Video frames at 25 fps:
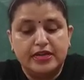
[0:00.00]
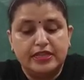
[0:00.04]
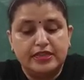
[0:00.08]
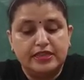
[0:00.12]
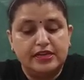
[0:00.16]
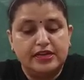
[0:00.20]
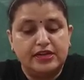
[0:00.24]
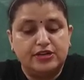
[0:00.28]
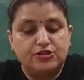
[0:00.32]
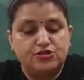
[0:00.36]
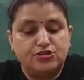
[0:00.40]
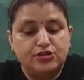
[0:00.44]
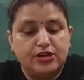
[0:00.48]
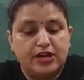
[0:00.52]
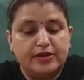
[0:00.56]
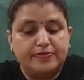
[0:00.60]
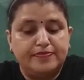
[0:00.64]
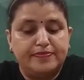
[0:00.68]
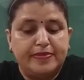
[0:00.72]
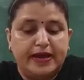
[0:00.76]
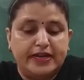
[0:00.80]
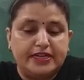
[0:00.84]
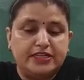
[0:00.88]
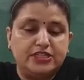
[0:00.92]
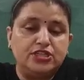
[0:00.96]
They attract
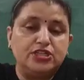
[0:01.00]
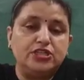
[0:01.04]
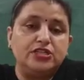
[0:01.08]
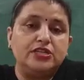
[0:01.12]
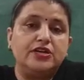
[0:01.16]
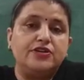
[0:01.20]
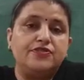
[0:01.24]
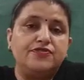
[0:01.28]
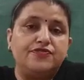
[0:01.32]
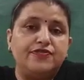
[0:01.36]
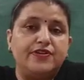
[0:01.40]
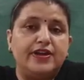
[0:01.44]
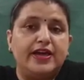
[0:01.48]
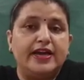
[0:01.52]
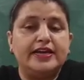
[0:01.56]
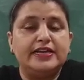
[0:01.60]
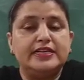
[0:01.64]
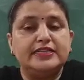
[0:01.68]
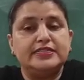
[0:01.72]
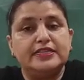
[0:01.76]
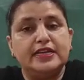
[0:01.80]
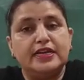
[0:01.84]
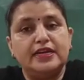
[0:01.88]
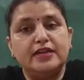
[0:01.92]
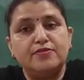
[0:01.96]
bacteria,
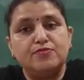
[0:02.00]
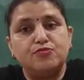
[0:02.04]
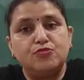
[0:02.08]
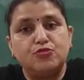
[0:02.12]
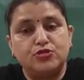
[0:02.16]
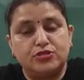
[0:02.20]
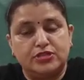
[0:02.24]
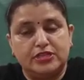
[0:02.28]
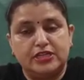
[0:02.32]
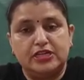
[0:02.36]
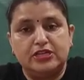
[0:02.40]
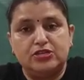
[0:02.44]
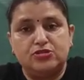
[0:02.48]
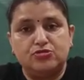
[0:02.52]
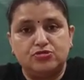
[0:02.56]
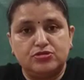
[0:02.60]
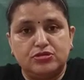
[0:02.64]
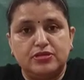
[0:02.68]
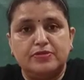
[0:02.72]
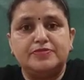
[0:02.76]
flies and mosquitoes.